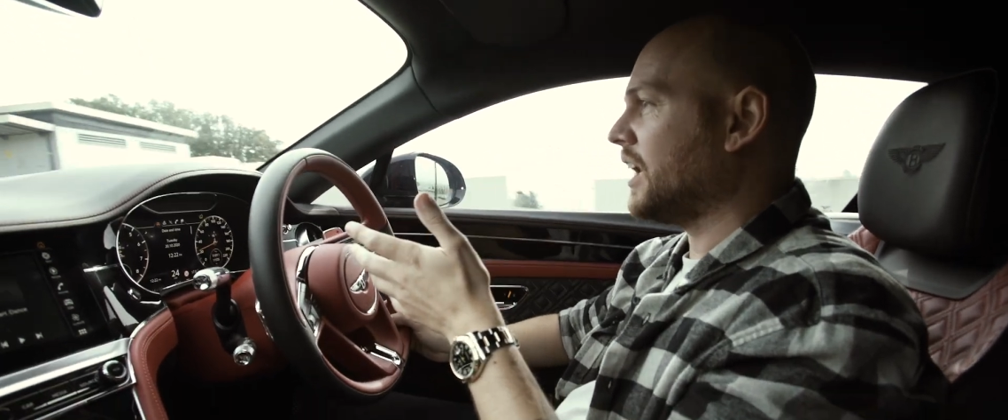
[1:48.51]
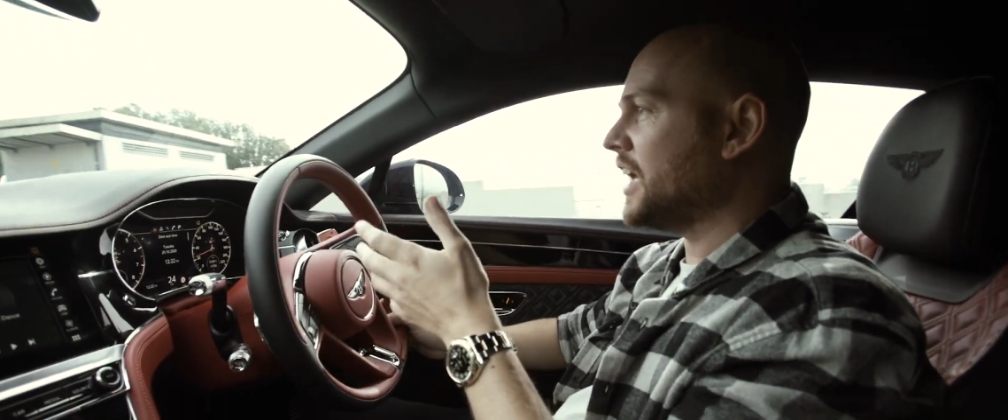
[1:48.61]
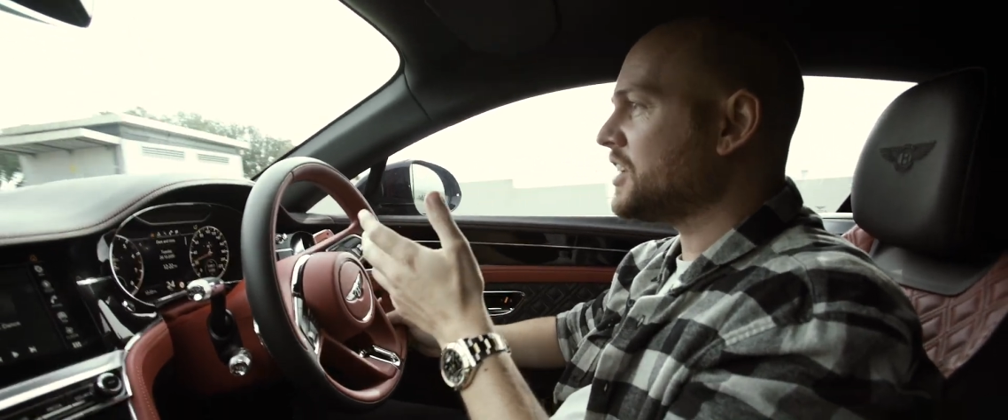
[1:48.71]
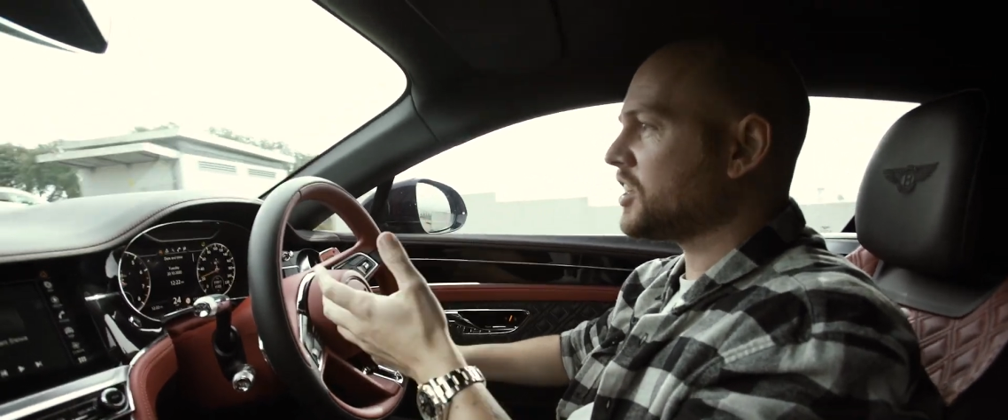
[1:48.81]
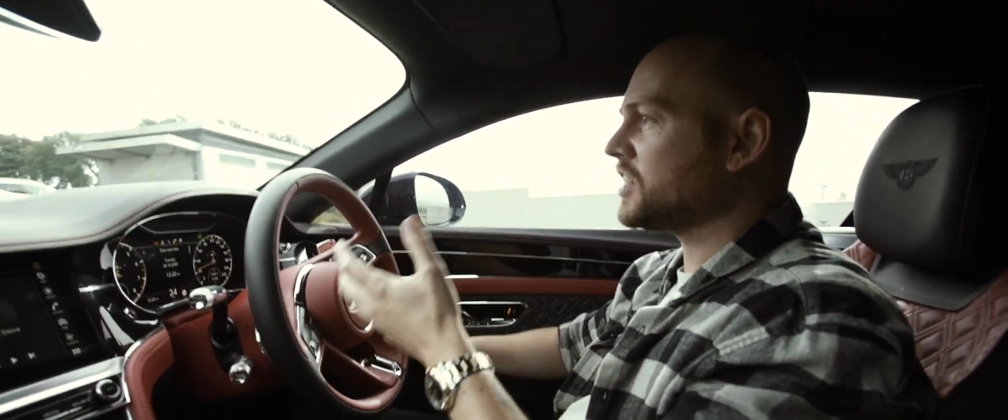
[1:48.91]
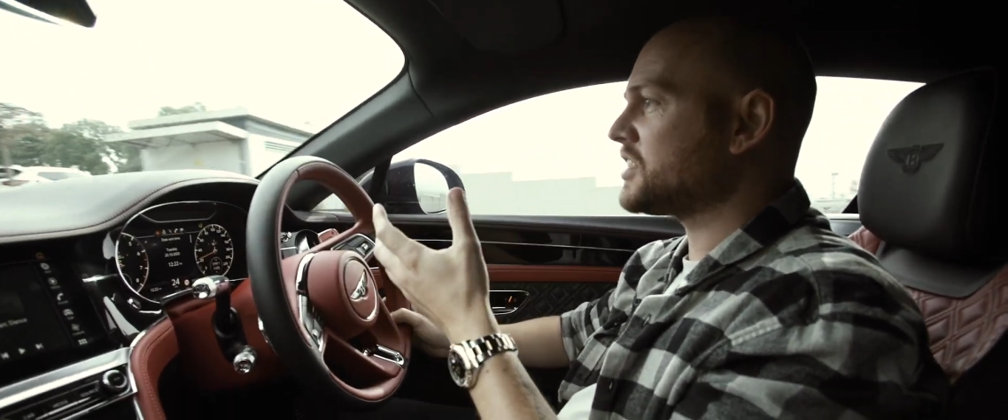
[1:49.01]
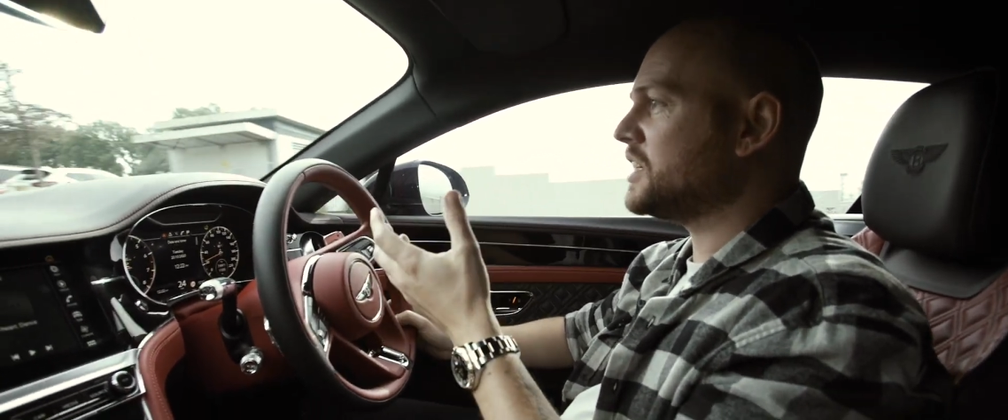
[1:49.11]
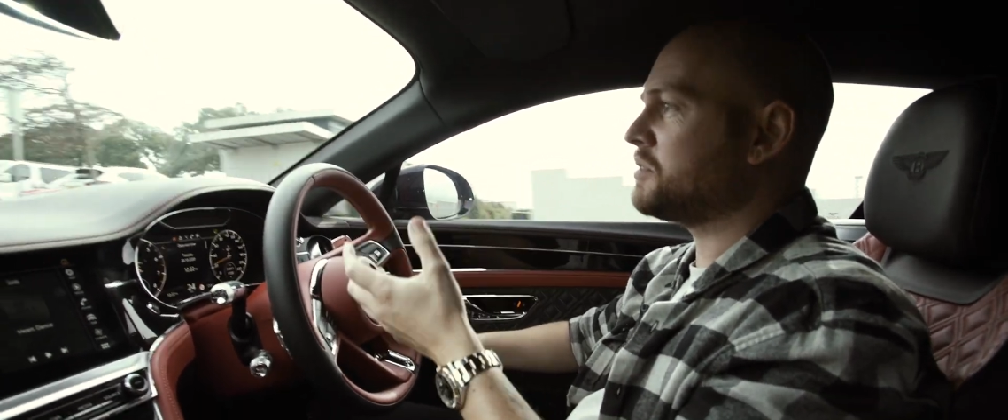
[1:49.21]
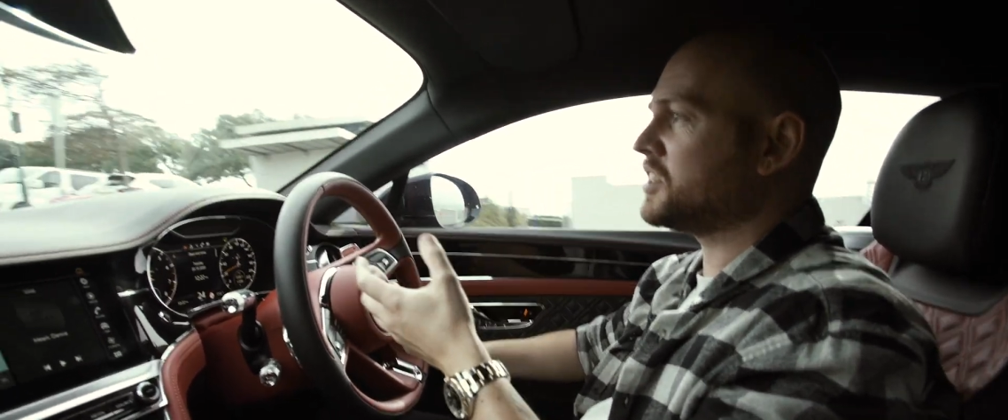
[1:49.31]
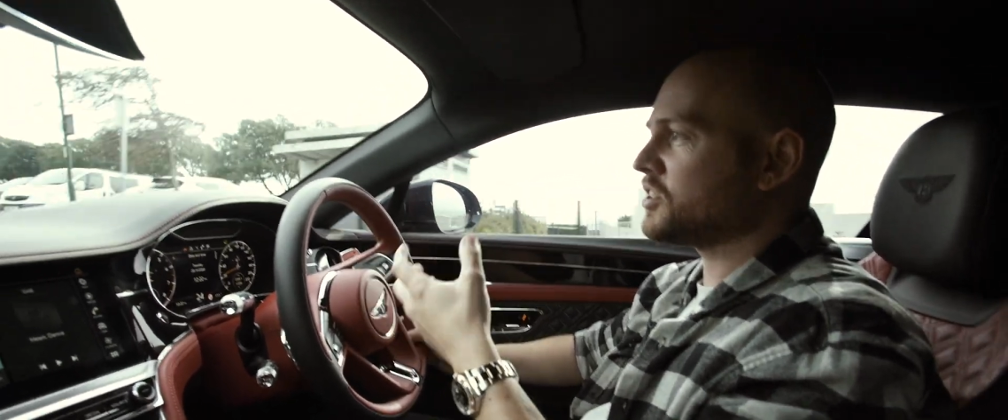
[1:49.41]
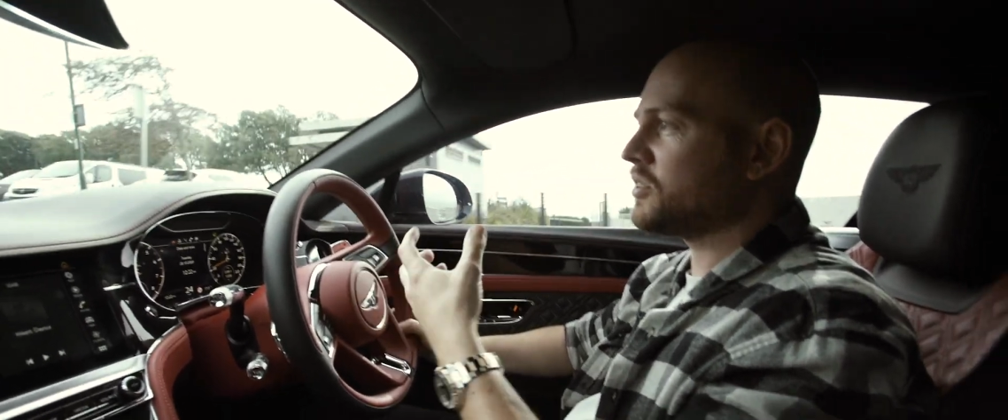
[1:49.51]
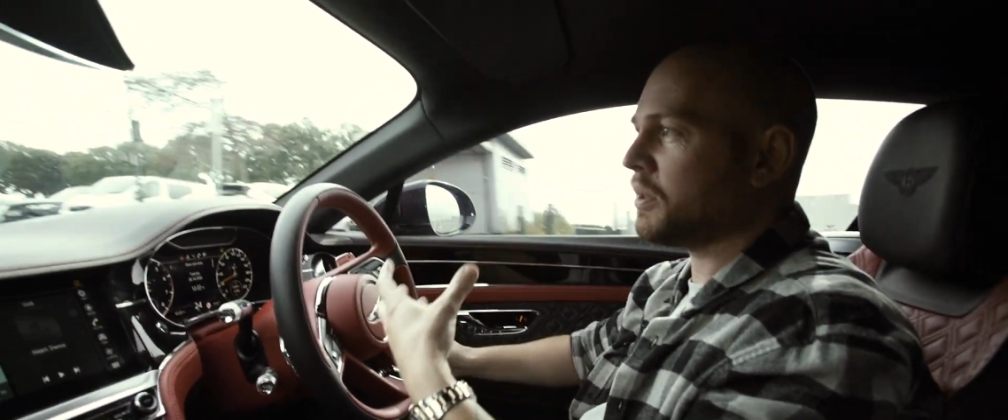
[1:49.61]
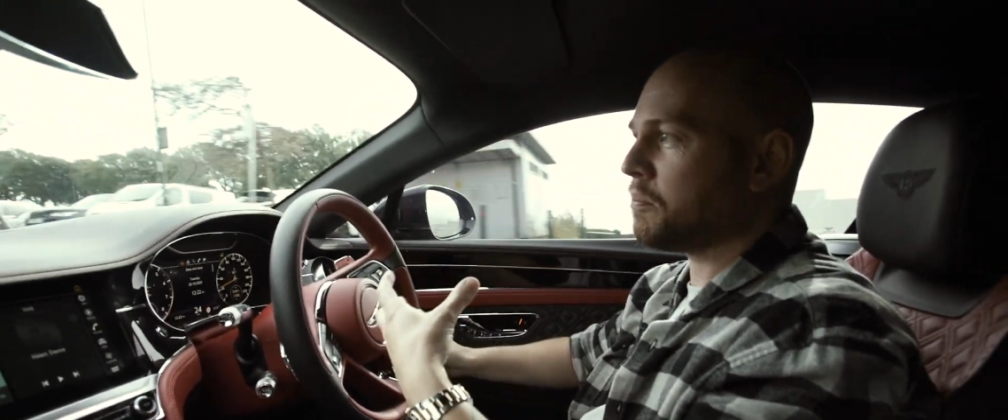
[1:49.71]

it just seemed to suit the